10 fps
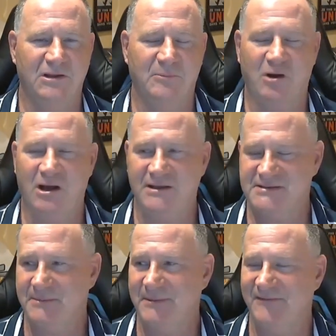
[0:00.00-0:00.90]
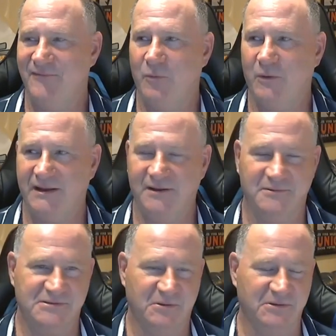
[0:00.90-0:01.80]
Well, LeBron's going to be 40
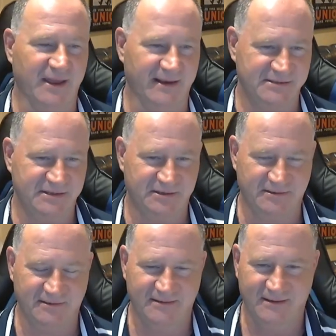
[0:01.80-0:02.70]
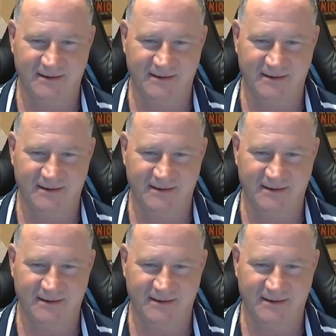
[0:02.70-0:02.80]
years old next year.